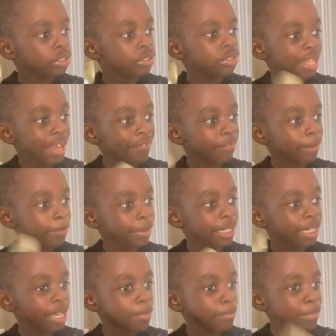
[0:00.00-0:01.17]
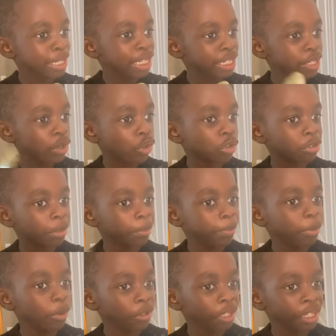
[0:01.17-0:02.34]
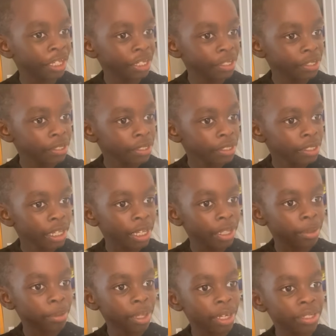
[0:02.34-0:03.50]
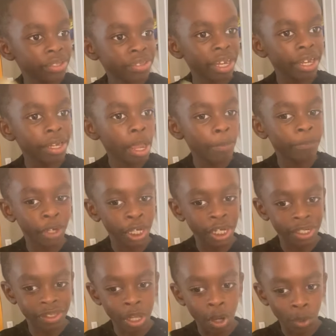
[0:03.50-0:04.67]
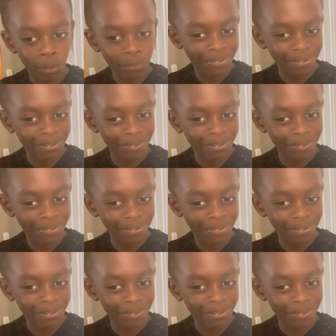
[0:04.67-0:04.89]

never be a meanie or a bully, and stand up for yourself.